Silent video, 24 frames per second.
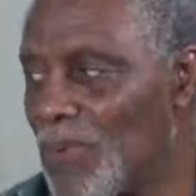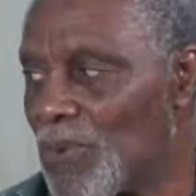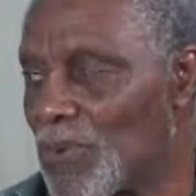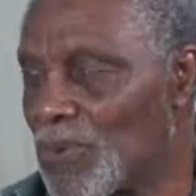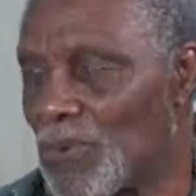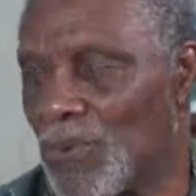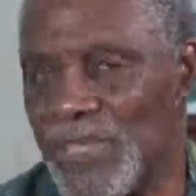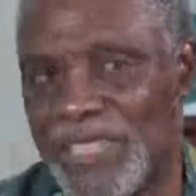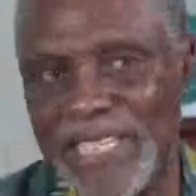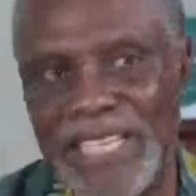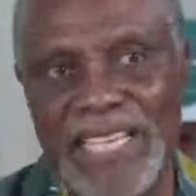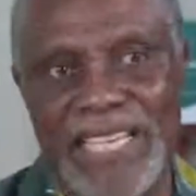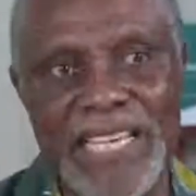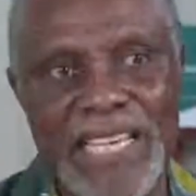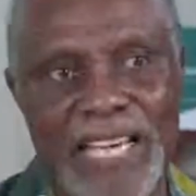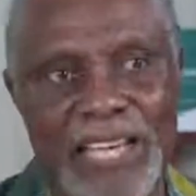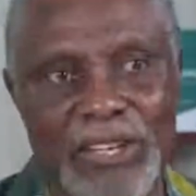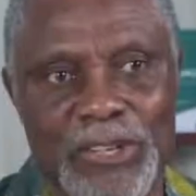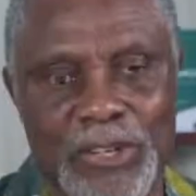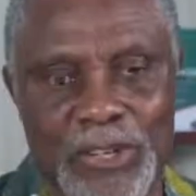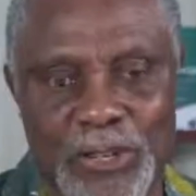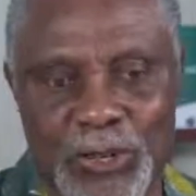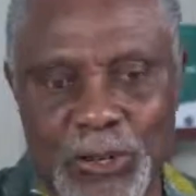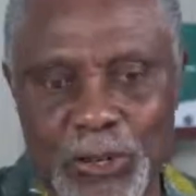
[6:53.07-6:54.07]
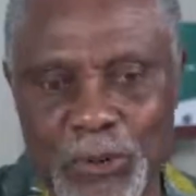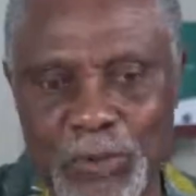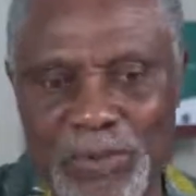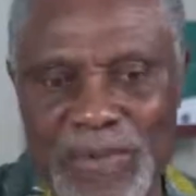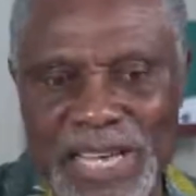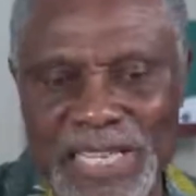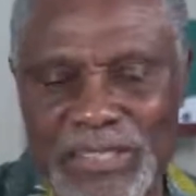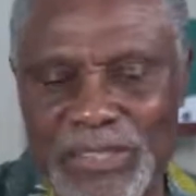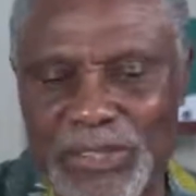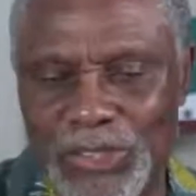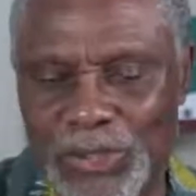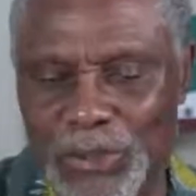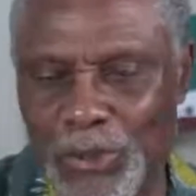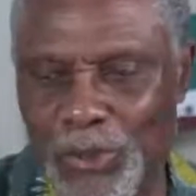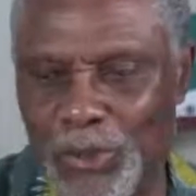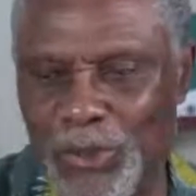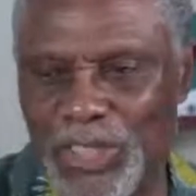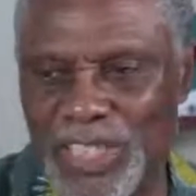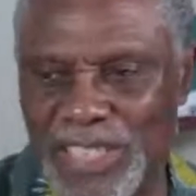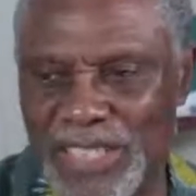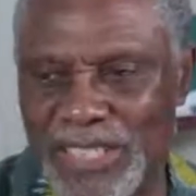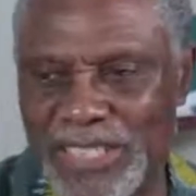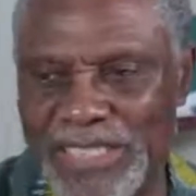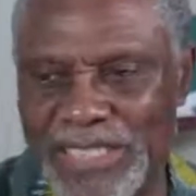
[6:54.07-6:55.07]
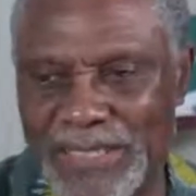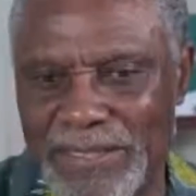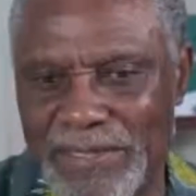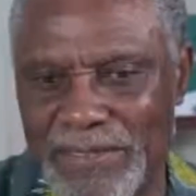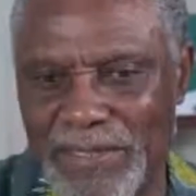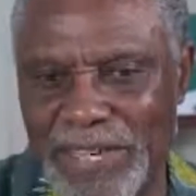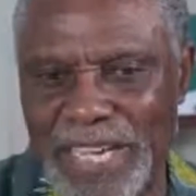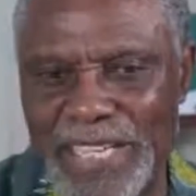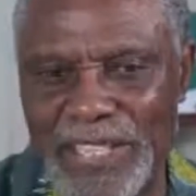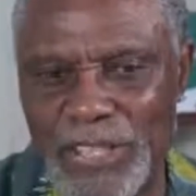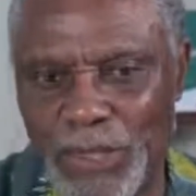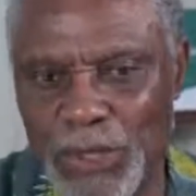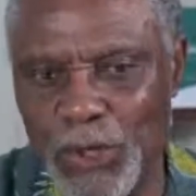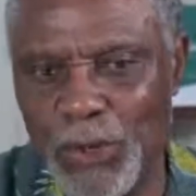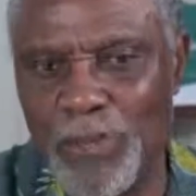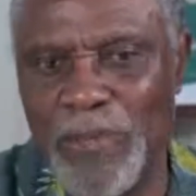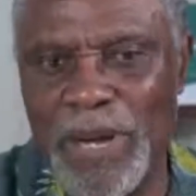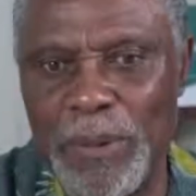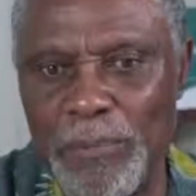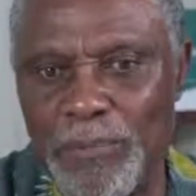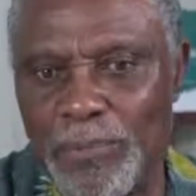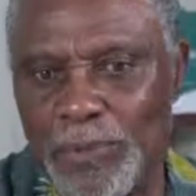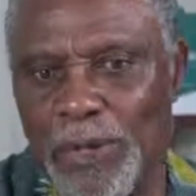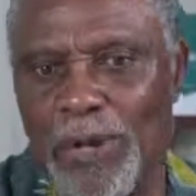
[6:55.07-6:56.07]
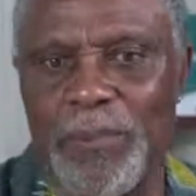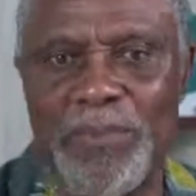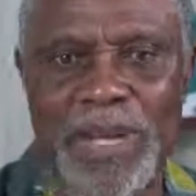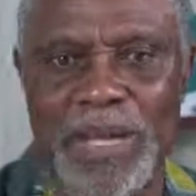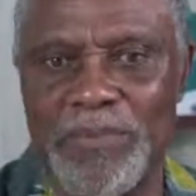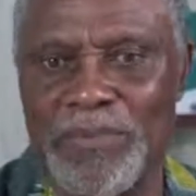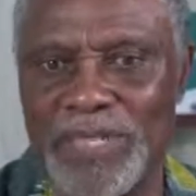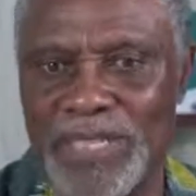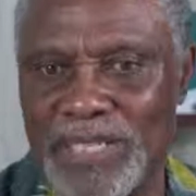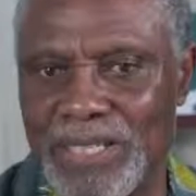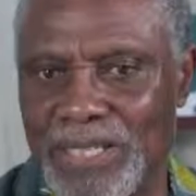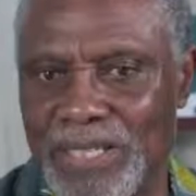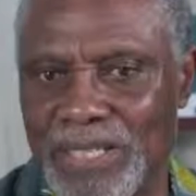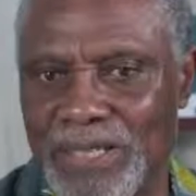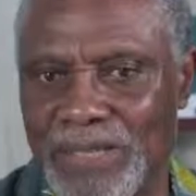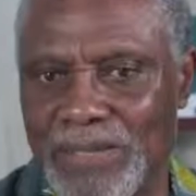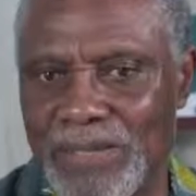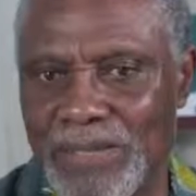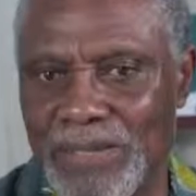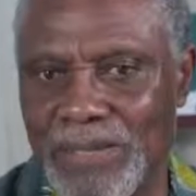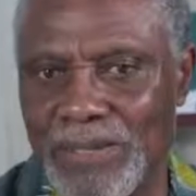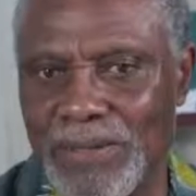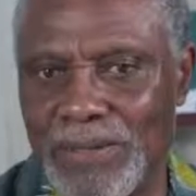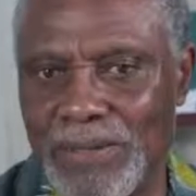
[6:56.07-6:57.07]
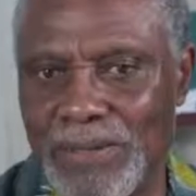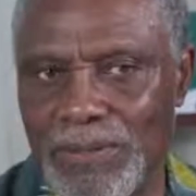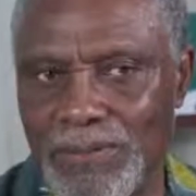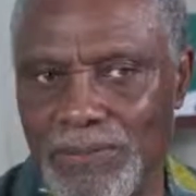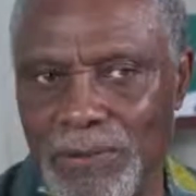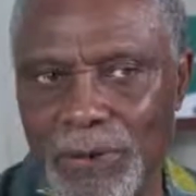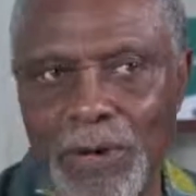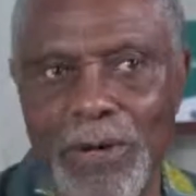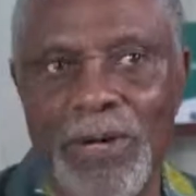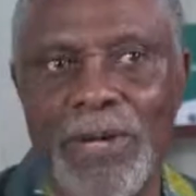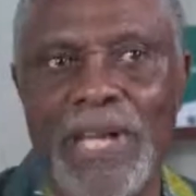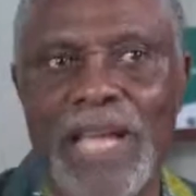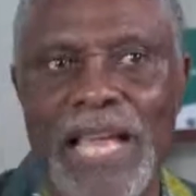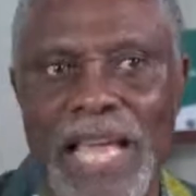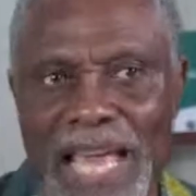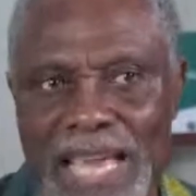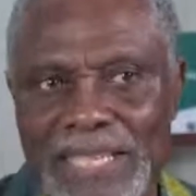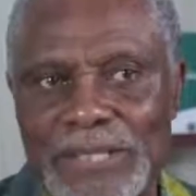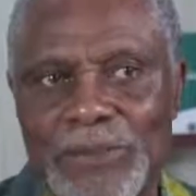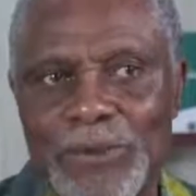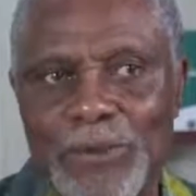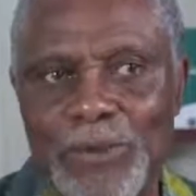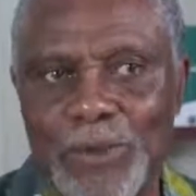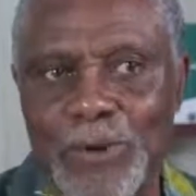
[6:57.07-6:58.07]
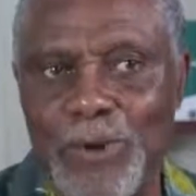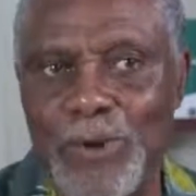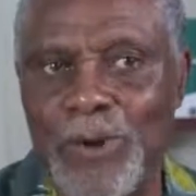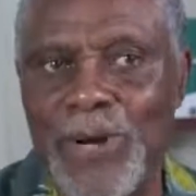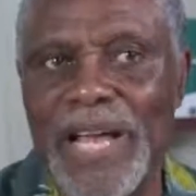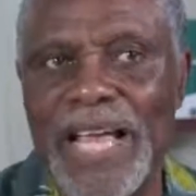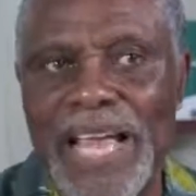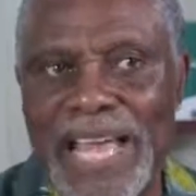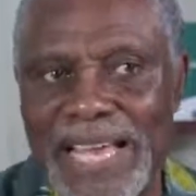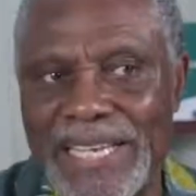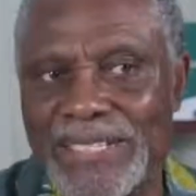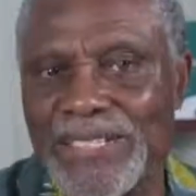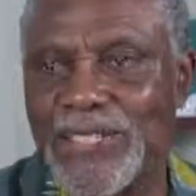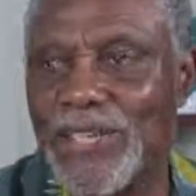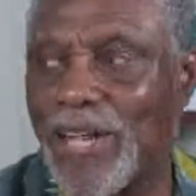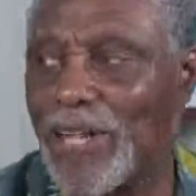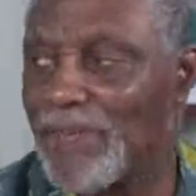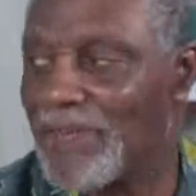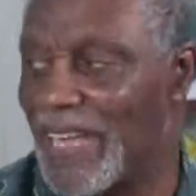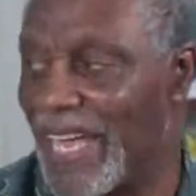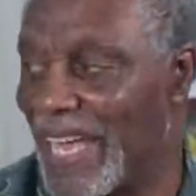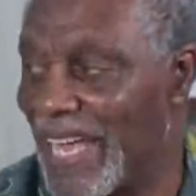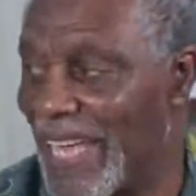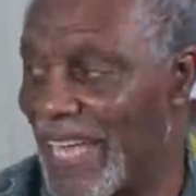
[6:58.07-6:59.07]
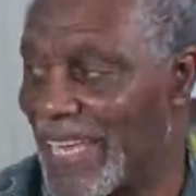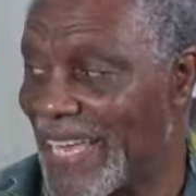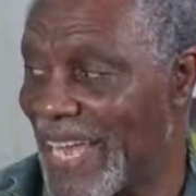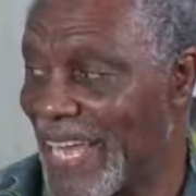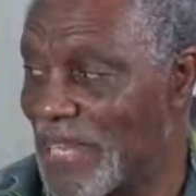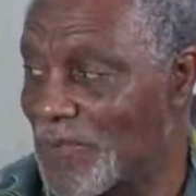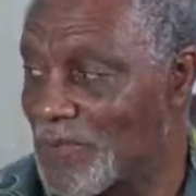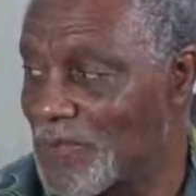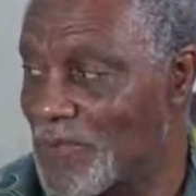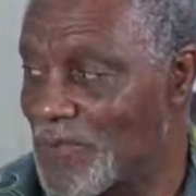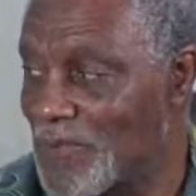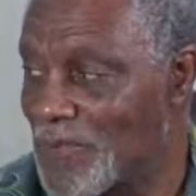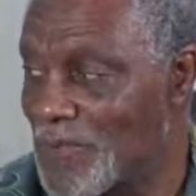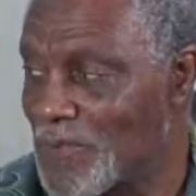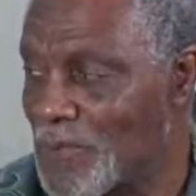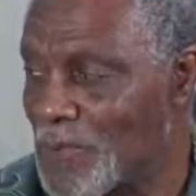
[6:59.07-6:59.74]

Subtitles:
So you see, human solutions create human problems for us to go and solve again.